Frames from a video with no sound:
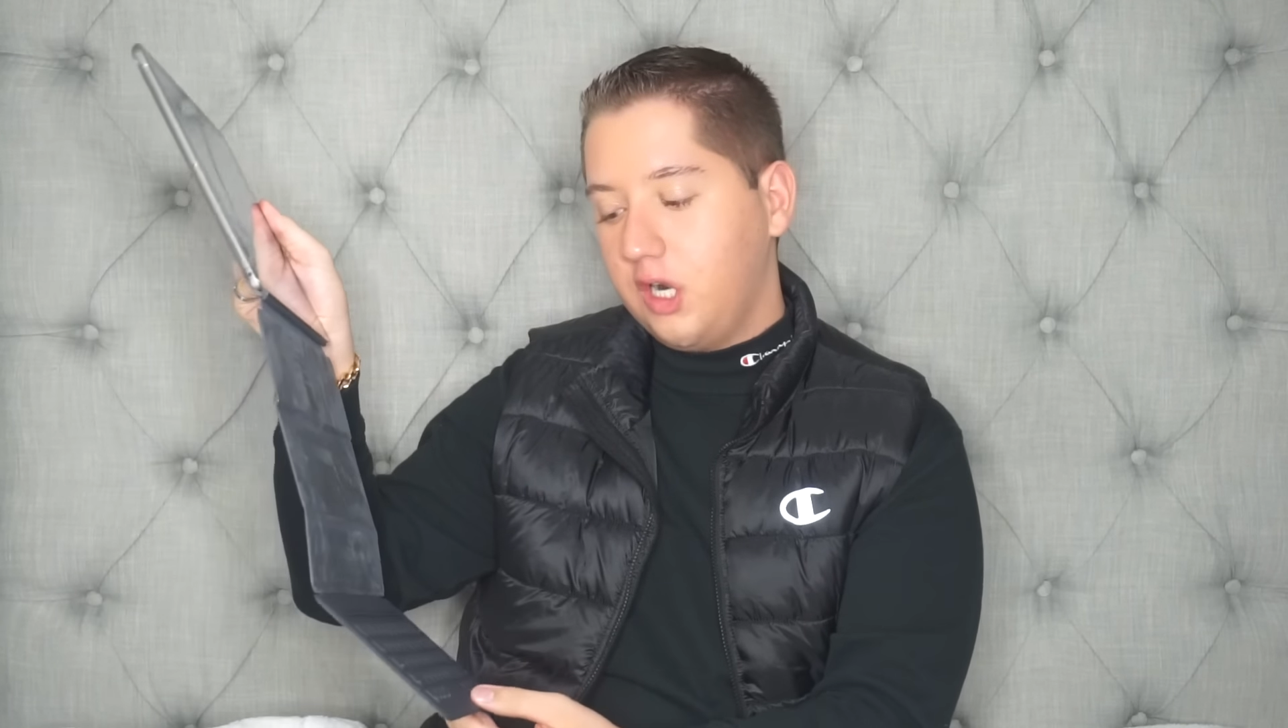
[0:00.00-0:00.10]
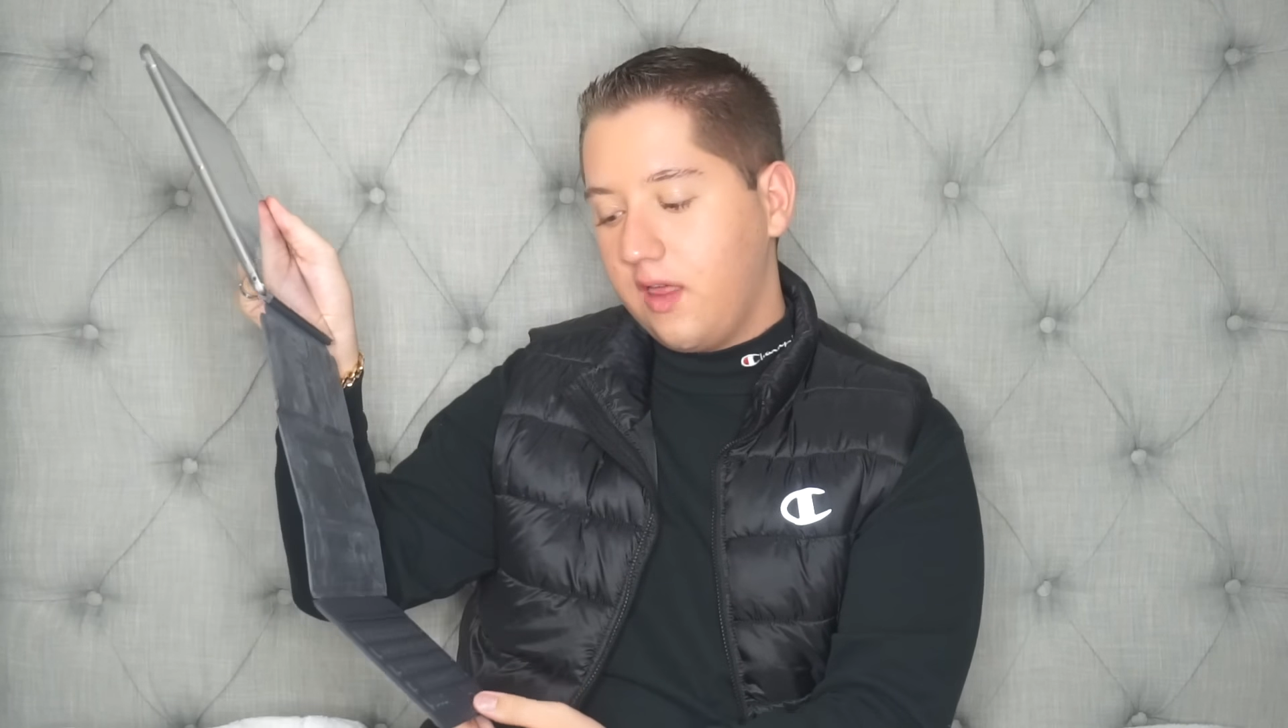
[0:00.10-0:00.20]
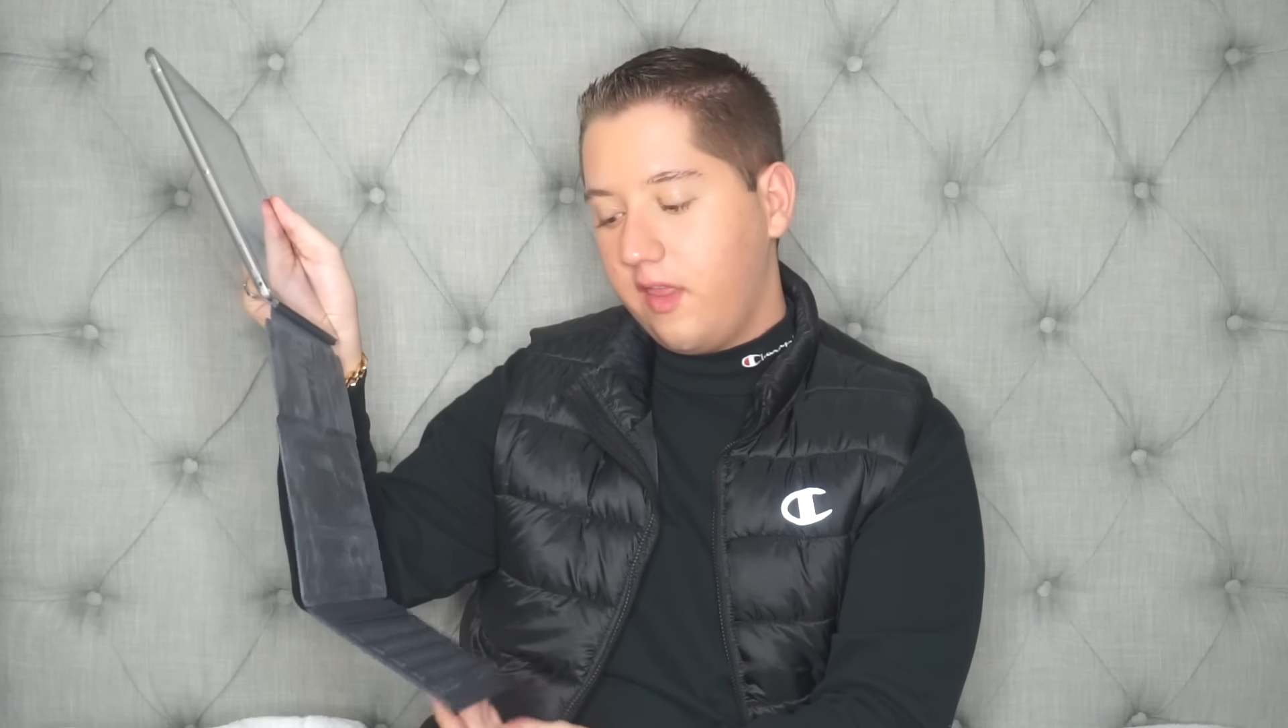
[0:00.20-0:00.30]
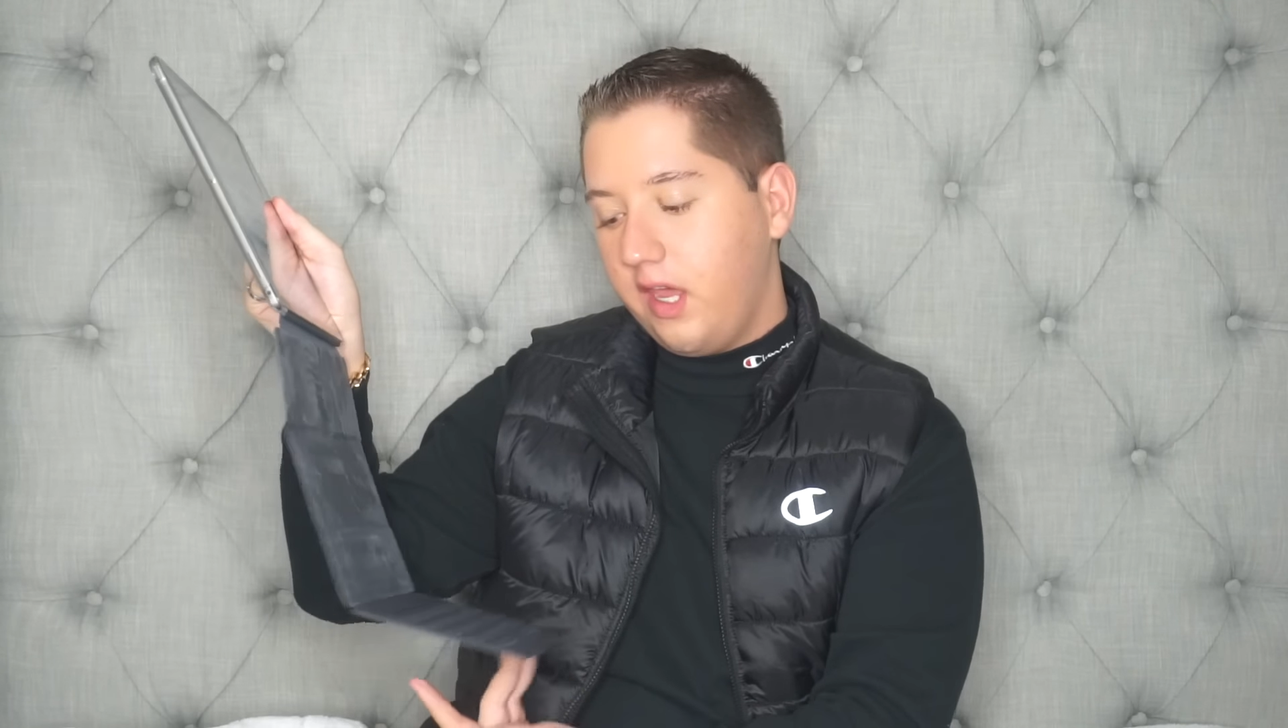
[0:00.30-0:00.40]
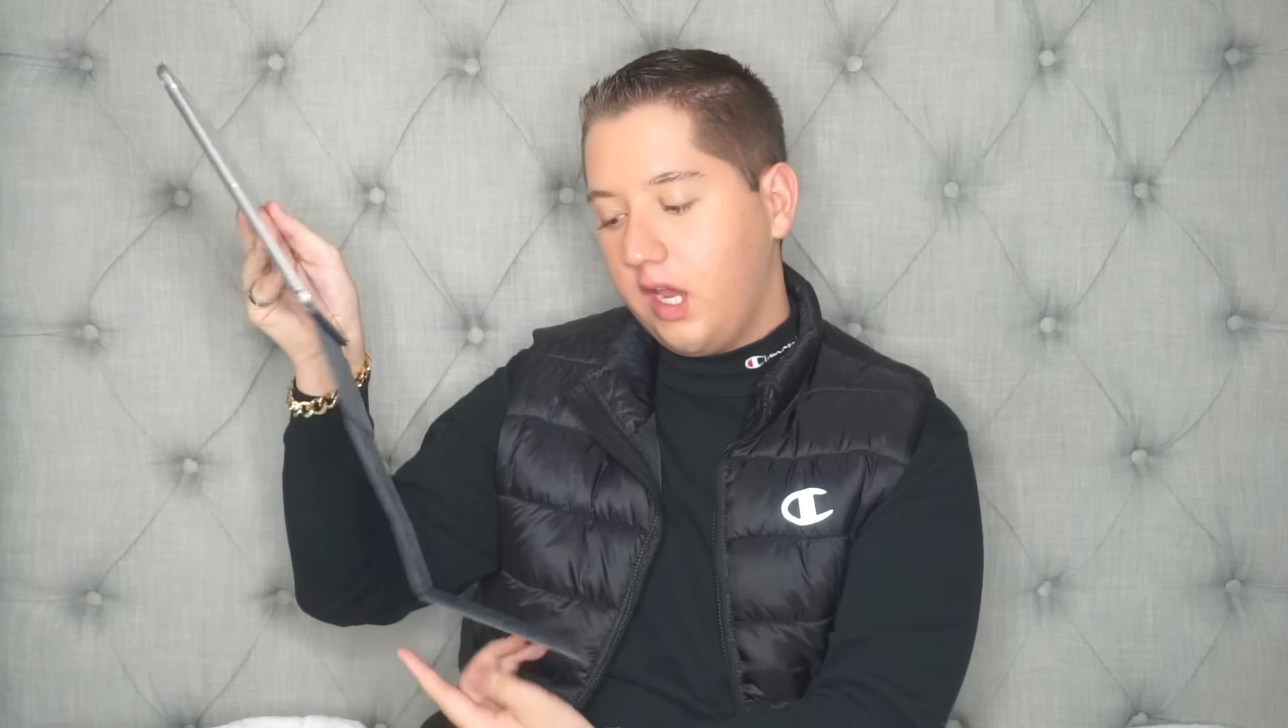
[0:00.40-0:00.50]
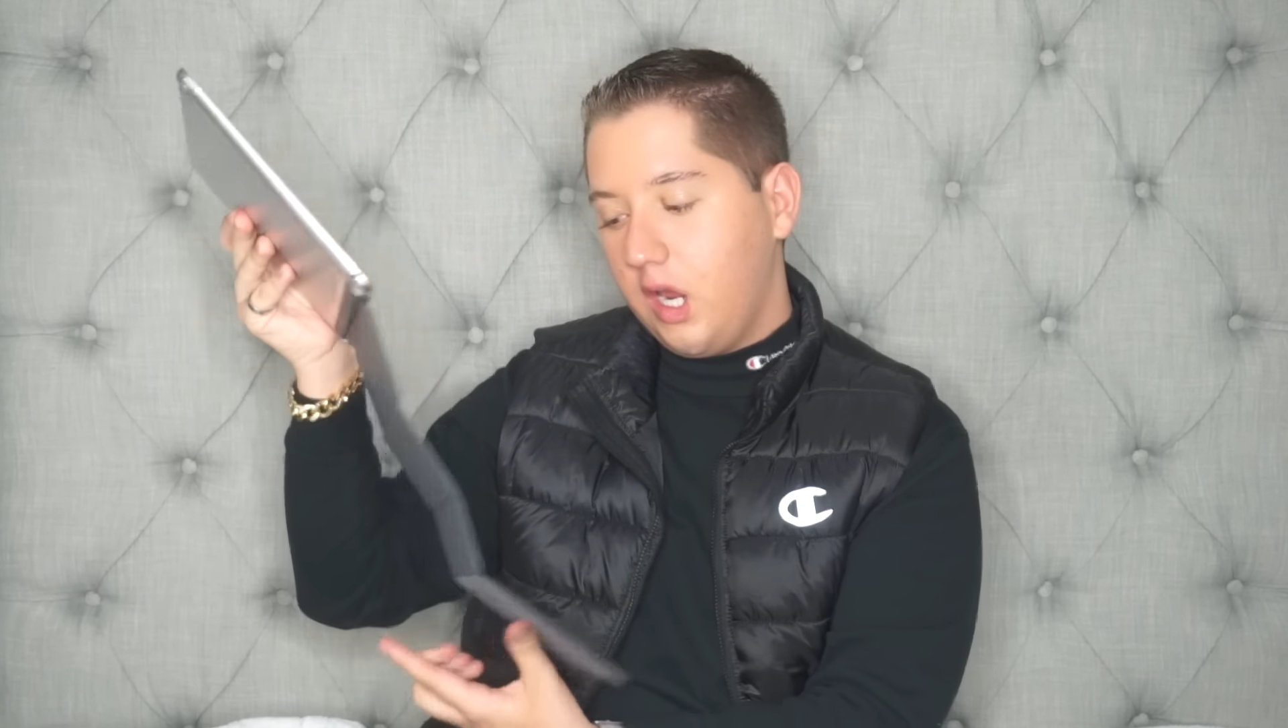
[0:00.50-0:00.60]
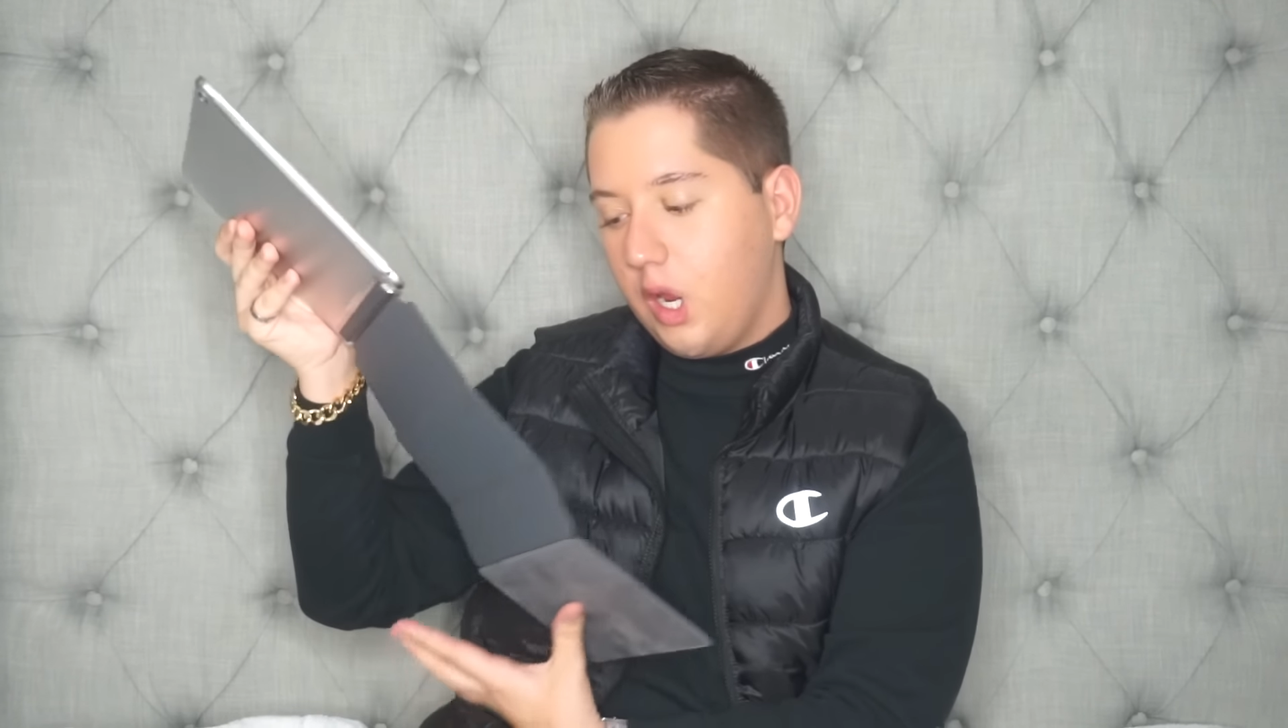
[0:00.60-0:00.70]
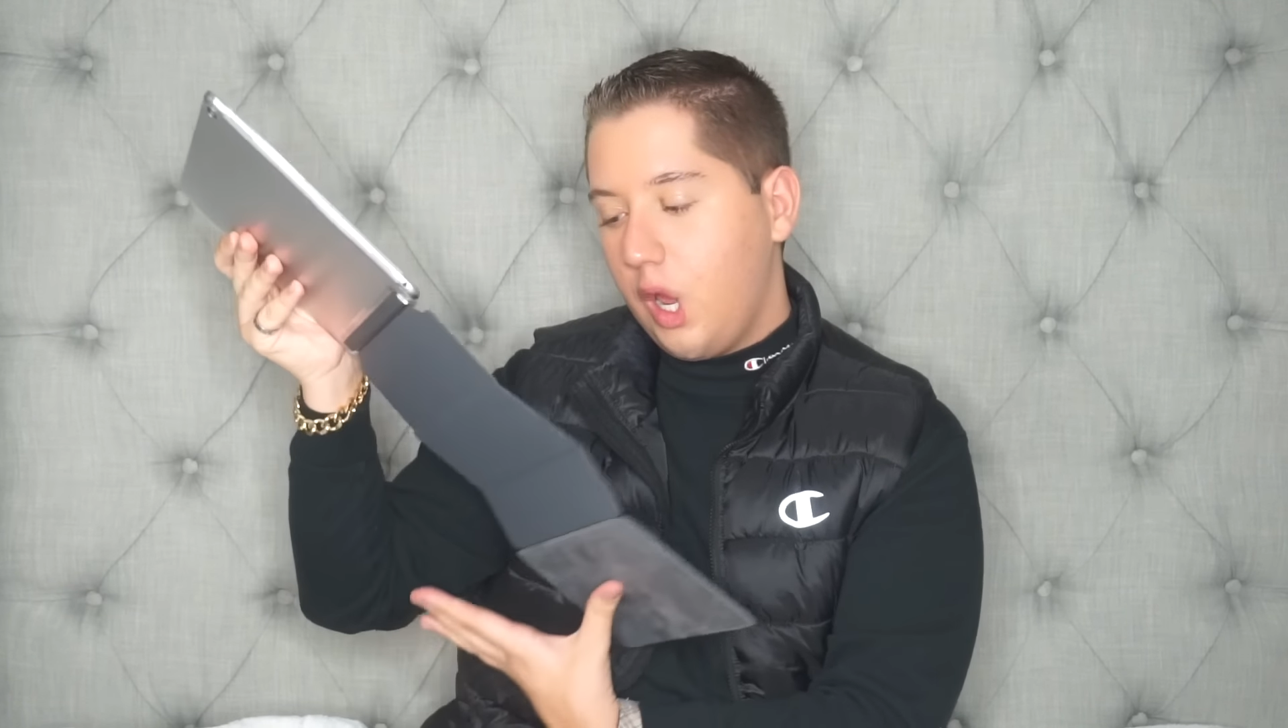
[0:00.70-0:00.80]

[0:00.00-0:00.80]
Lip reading: or nothing.